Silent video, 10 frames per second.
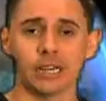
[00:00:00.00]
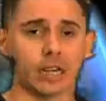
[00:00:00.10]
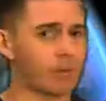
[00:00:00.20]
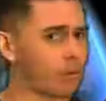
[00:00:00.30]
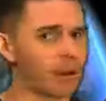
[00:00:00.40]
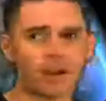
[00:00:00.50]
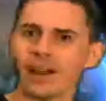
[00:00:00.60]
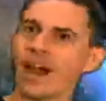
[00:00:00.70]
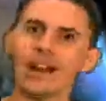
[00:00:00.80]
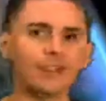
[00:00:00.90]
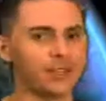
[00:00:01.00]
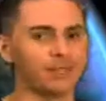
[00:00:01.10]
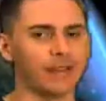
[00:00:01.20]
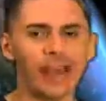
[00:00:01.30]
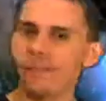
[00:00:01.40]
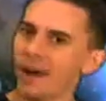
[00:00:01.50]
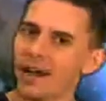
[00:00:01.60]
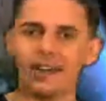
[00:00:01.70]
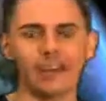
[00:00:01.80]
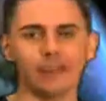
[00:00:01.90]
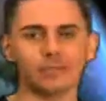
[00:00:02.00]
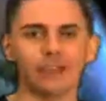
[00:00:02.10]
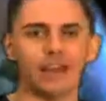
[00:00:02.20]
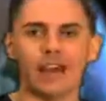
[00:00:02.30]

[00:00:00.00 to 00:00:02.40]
You've been working on attitude and mind games